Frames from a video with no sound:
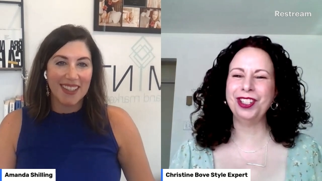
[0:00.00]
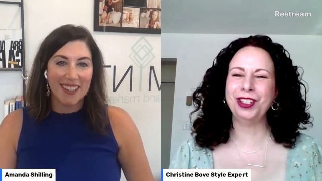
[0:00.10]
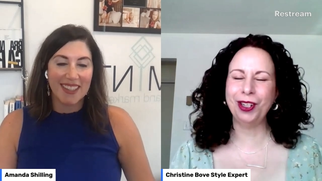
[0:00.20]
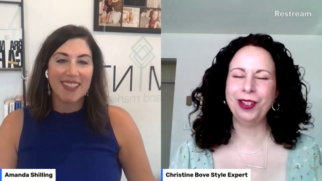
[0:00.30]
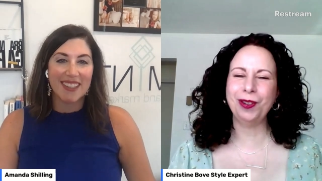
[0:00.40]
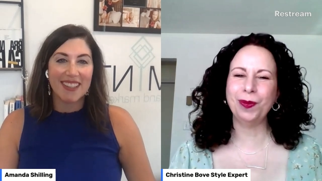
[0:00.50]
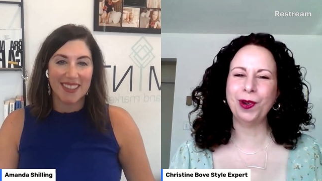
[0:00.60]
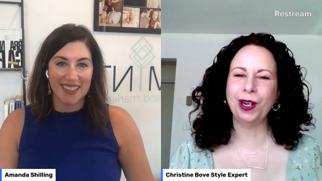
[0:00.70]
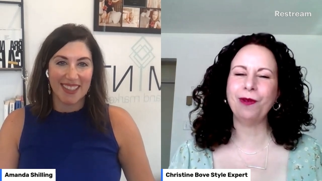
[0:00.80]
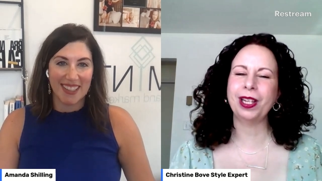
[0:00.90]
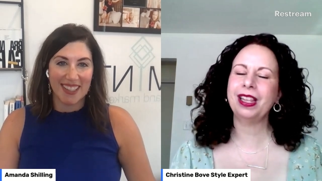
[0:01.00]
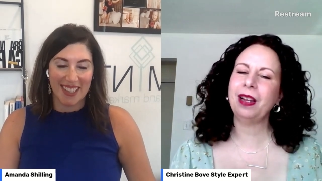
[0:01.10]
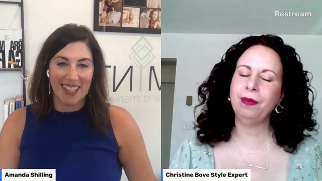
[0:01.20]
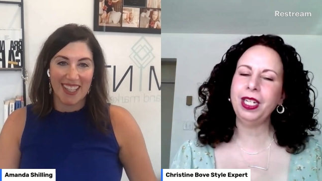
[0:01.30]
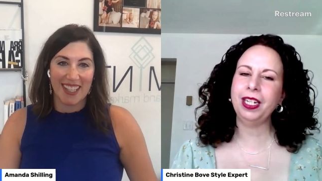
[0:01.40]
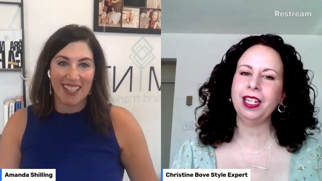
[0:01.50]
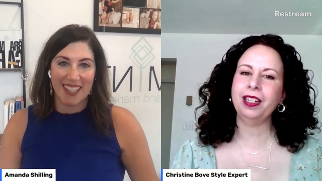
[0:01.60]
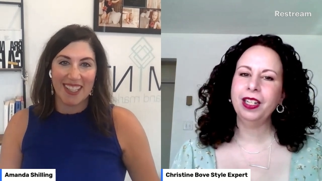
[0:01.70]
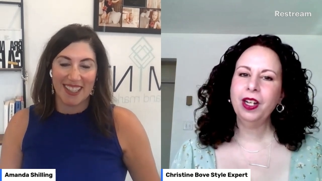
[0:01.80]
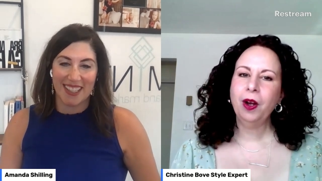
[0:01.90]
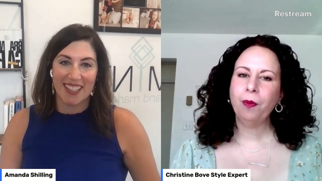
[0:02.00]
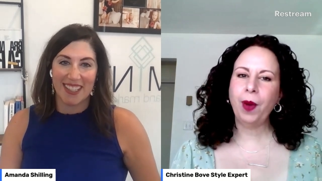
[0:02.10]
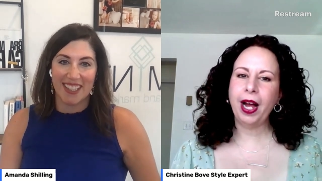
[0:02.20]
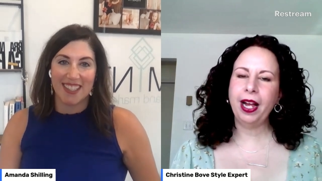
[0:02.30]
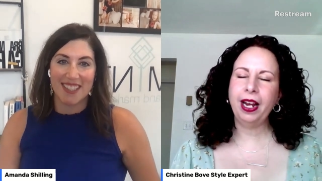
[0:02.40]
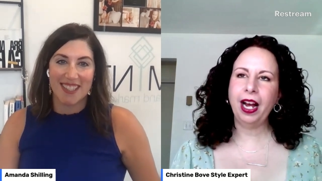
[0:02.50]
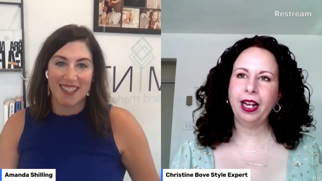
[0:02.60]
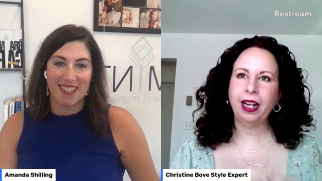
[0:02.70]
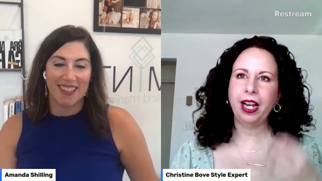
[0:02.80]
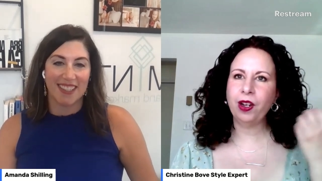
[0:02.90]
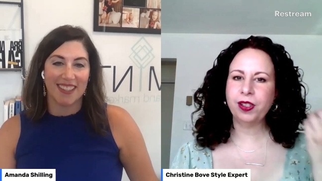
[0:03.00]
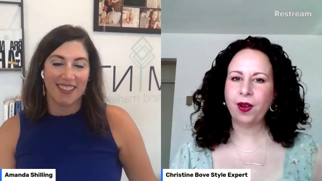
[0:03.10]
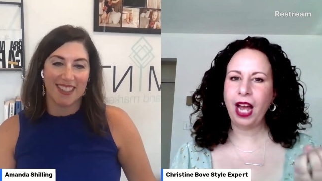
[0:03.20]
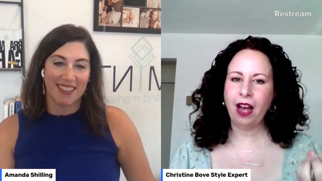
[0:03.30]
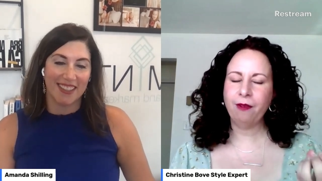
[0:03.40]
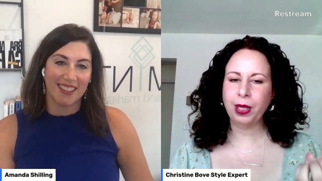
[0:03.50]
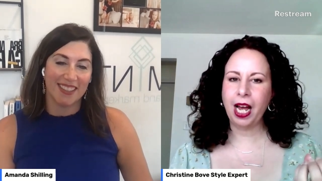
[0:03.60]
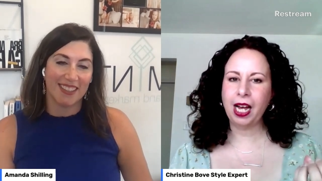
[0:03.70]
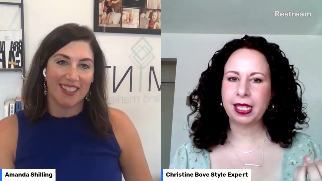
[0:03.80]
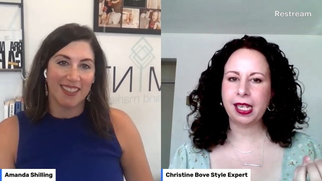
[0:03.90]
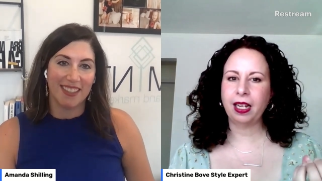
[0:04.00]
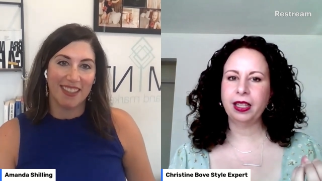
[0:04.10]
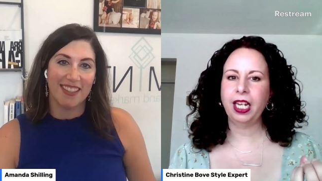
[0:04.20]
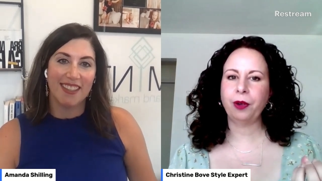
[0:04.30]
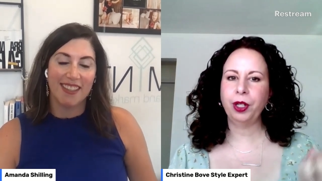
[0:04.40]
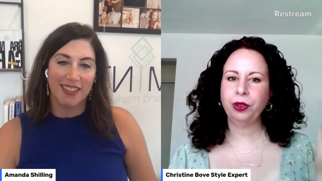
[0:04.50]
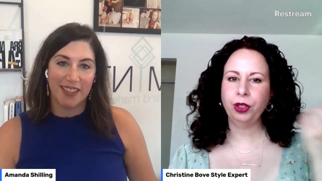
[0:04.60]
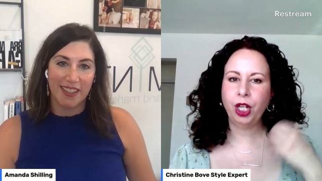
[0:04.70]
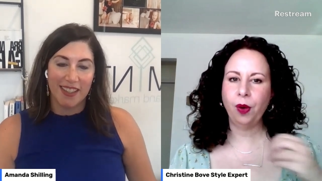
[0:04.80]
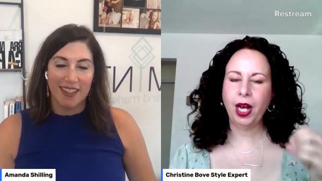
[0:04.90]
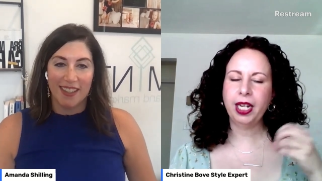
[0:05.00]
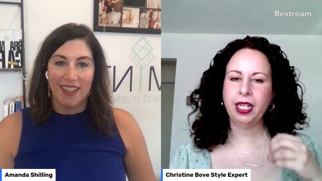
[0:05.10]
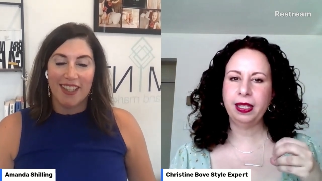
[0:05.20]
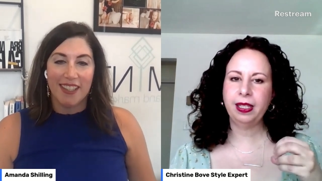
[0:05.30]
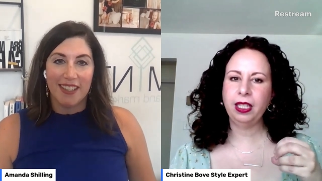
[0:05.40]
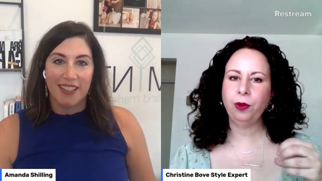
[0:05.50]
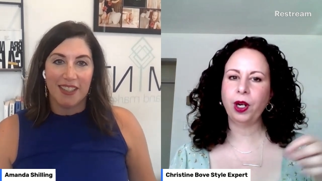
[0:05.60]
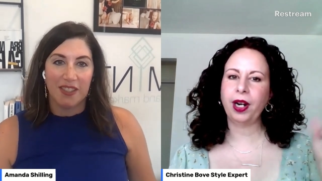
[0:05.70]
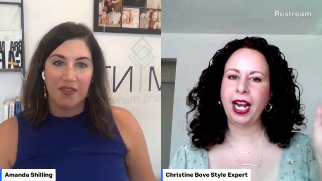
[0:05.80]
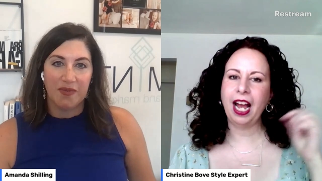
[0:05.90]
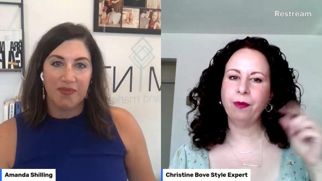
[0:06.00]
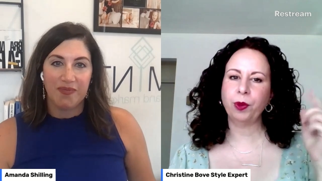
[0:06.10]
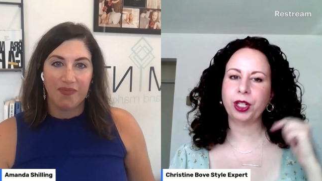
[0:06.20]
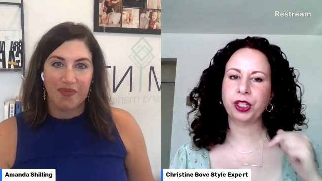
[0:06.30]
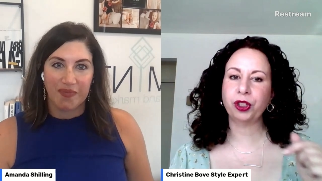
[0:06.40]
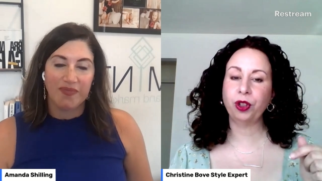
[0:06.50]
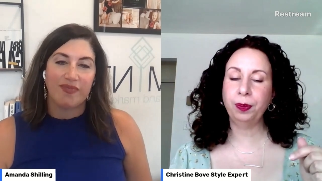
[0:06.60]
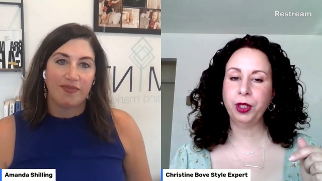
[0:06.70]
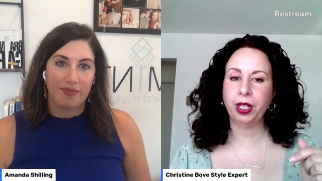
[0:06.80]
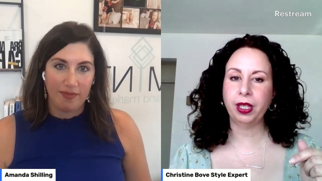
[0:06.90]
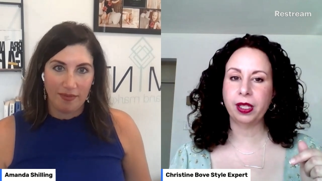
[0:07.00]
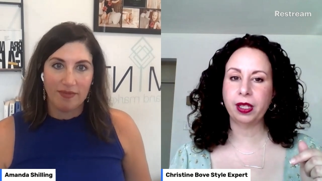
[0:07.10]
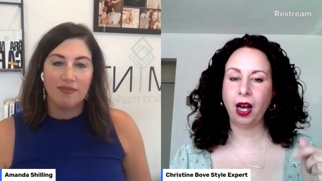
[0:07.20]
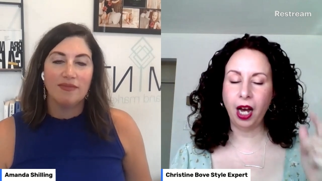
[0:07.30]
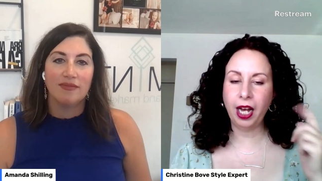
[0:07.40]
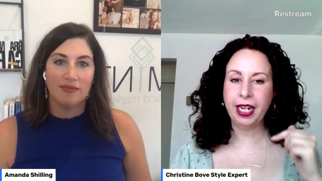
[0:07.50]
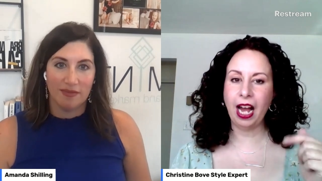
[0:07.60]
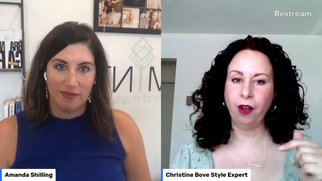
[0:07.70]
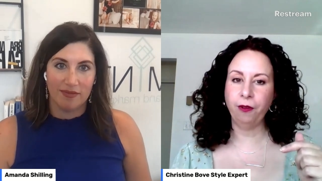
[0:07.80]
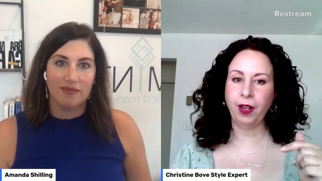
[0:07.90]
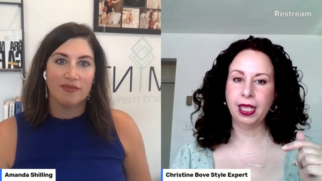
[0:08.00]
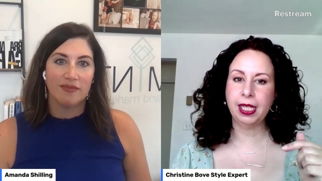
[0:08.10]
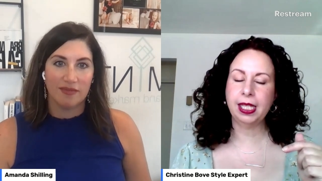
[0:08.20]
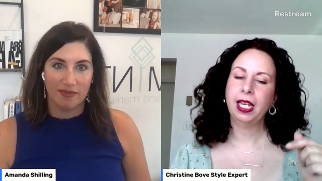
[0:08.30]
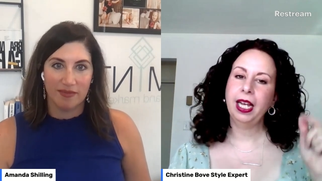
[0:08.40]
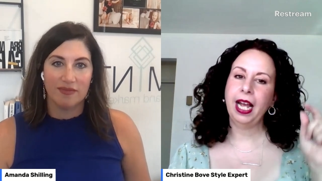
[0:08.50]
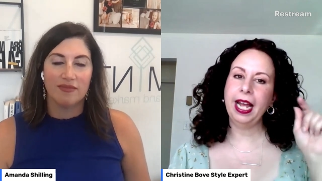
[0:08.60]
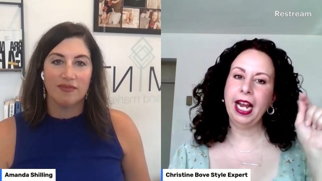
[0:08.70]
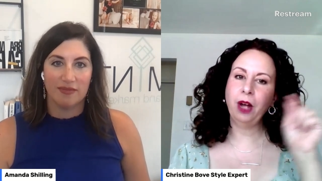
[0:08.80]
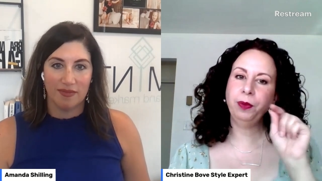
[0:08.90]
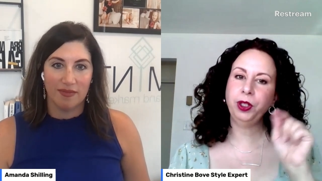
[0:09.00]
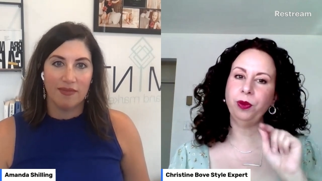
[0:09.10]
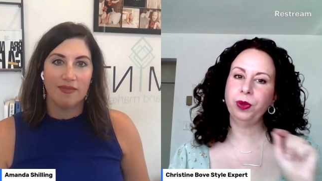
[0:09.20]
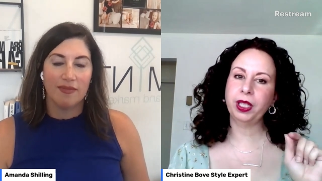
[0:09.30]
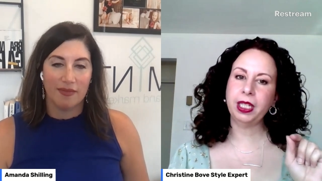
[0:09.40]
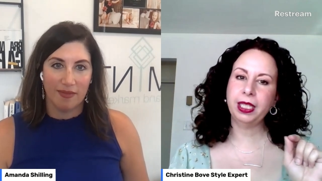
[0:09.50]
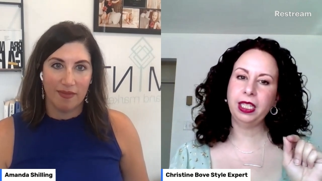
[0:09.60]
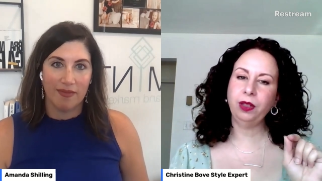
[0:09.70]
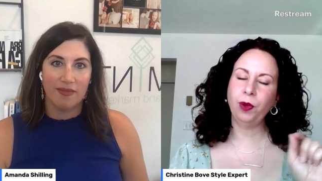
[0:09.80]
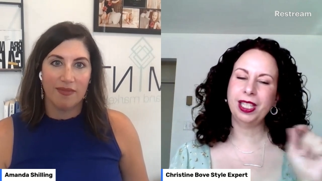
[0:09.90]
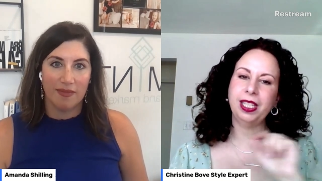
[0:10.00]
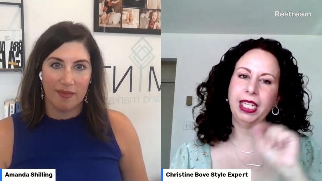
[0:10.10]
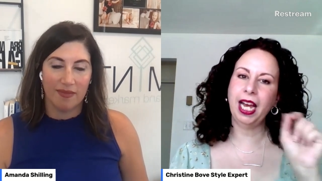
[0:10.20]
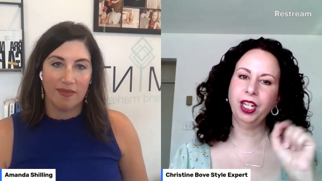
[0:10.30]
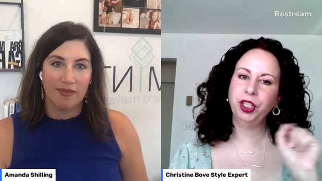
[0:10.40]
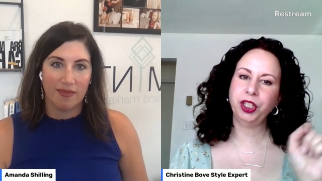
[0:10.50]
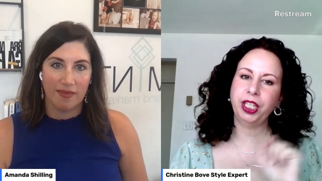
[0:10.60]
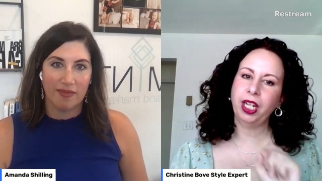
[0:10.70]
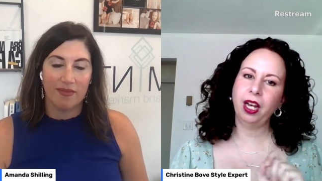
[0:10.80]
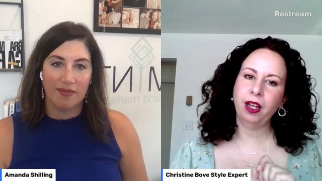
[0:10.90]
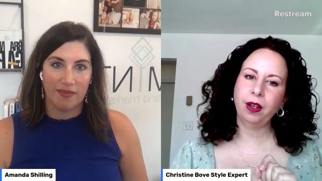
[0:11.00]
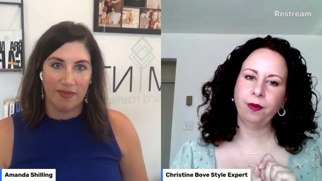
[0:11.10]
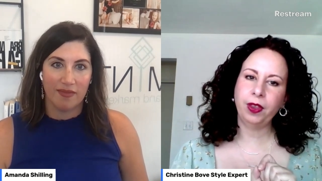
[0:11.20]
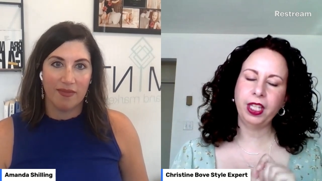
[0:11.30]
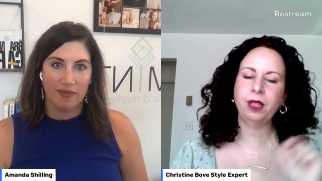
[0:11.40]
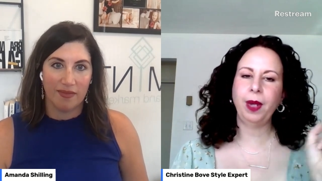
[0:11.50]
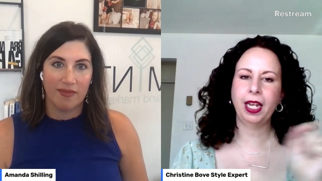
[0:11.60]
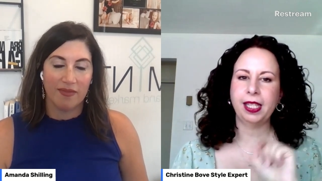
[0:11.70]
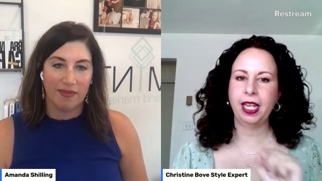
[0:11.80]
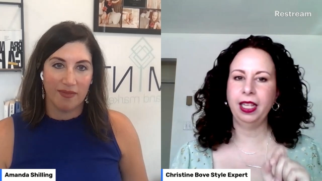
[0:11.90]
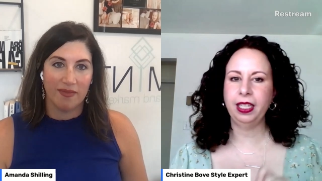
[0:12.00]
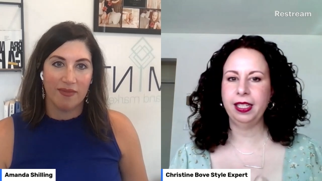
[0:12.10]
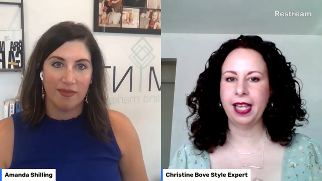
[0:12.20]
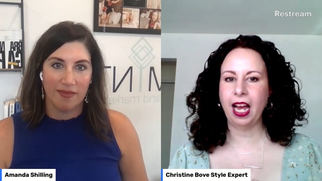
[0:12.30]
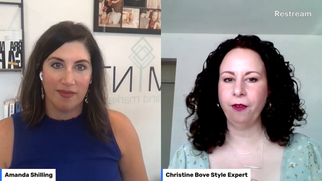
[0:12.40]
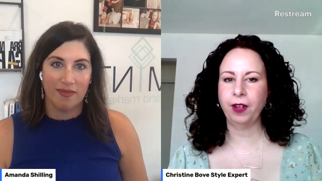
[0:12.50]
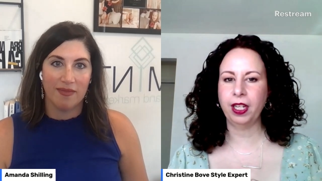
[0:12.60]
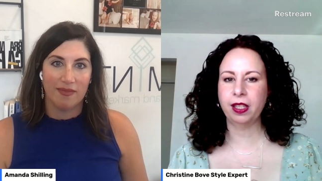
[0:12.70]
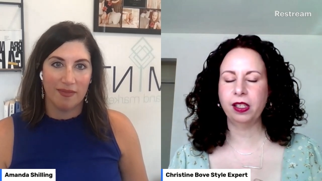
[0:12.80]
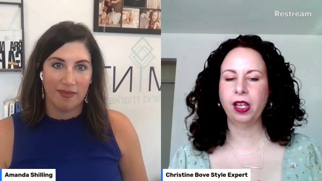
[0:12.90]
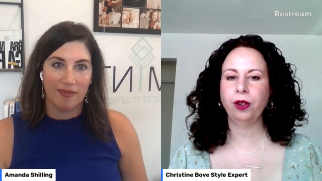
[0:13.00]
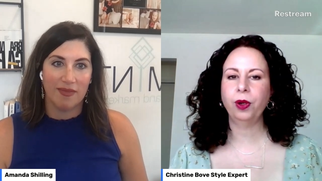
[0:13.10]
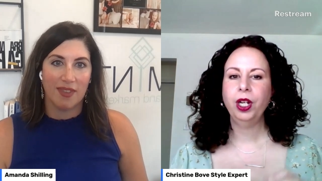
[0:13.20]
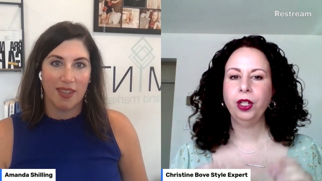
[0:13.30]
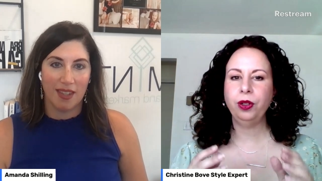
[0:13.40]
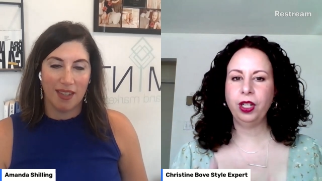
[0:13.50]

Speaker 1: to show you more what they mean, but and I also have blogs on there where you can go on and see where I have more descriptions on outfits and helping you really see what's the energy of these pants and these outfits. So you